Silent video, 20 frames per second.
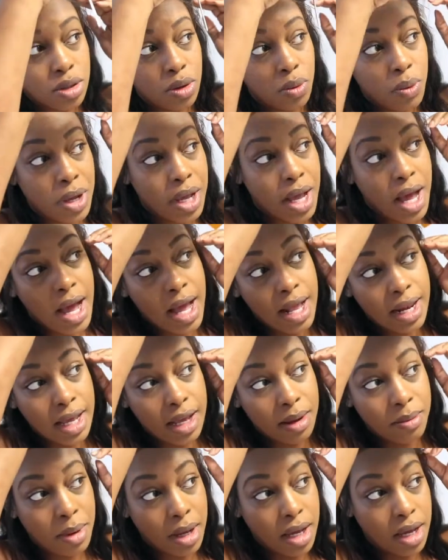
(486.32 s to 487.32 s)
to the way I
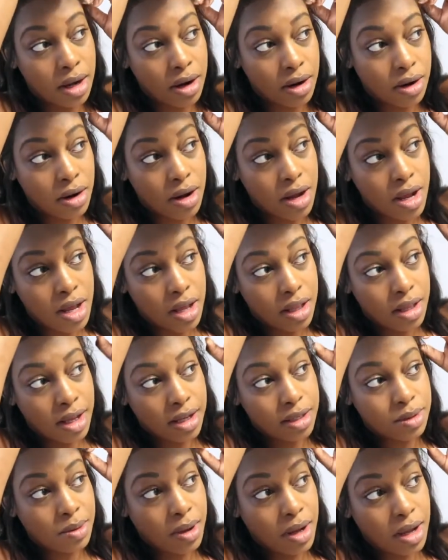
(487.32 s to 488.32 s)
like my hair.
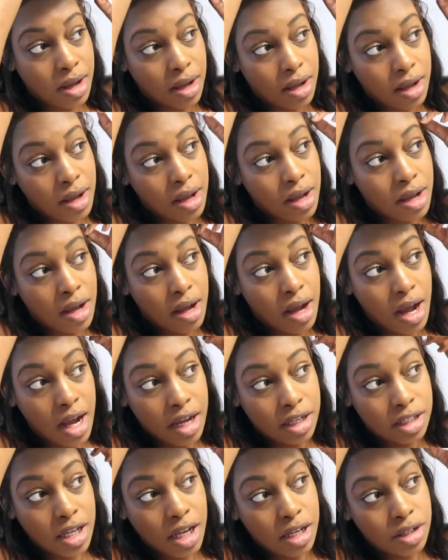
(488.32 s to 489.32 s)
That's why
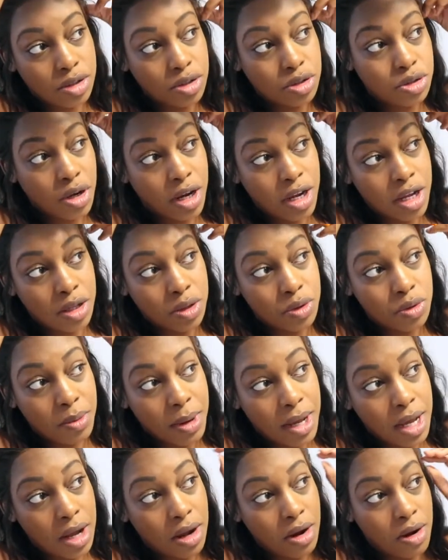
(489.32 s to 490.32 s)
I tend to try and do
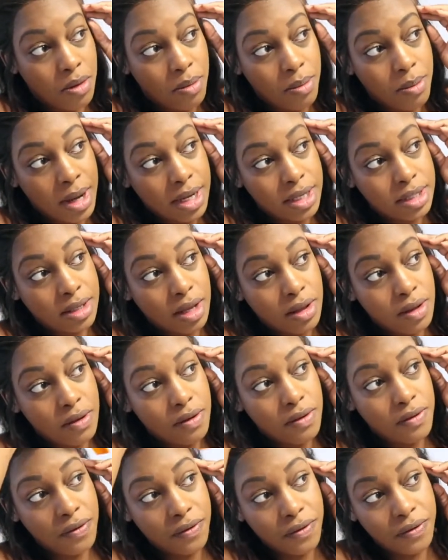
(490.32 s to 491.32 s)
my hair
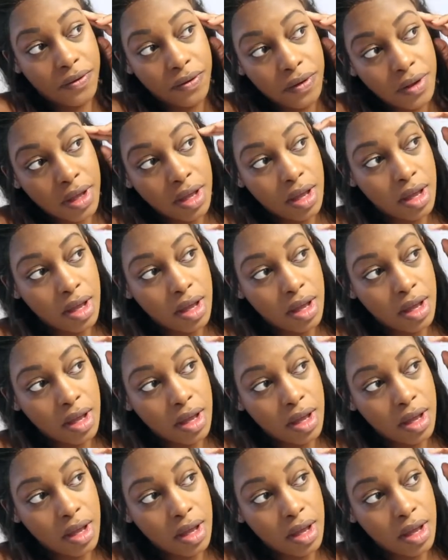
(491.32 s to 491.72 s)
myself